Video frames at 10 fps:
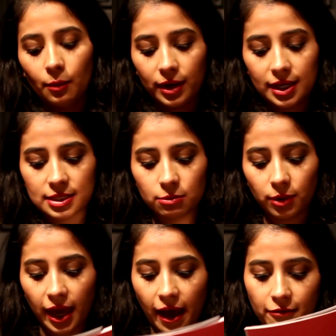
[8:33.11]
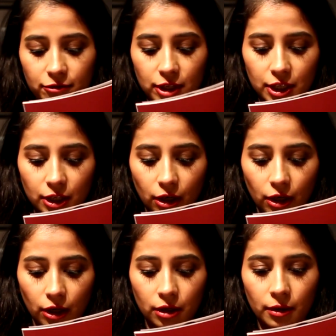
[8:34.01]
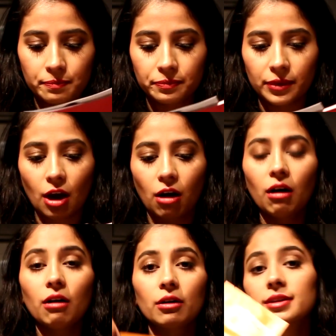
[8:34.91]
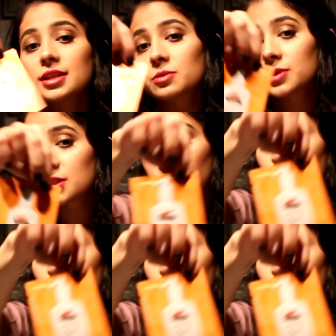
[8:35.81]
What else do we have here? Oh, this one is